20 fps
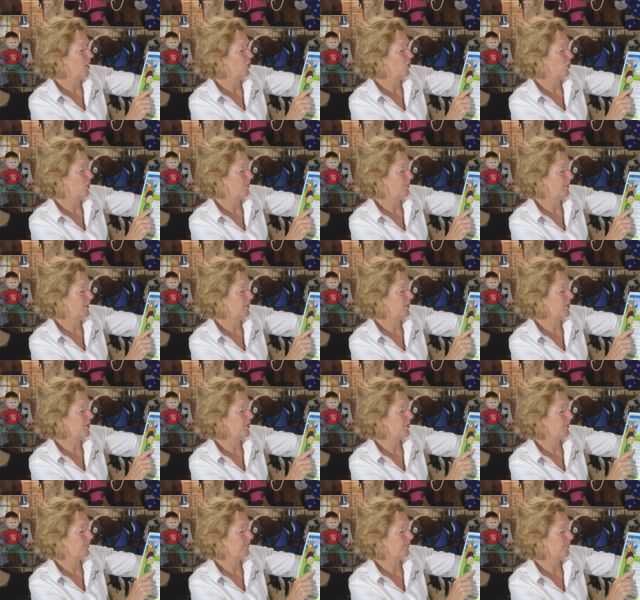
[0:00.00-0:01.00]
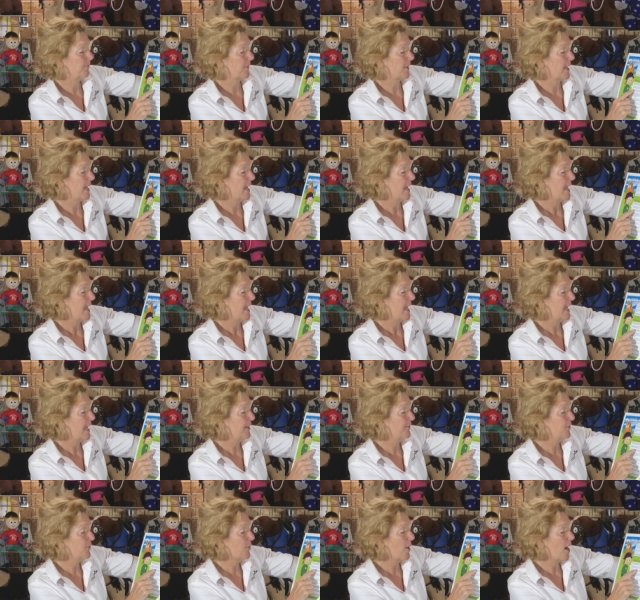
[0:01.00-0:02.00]
Number two,
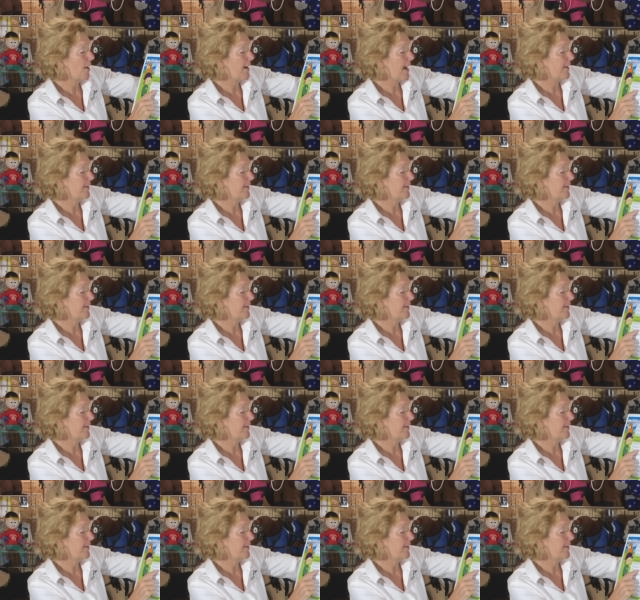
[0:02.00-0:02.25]
if you are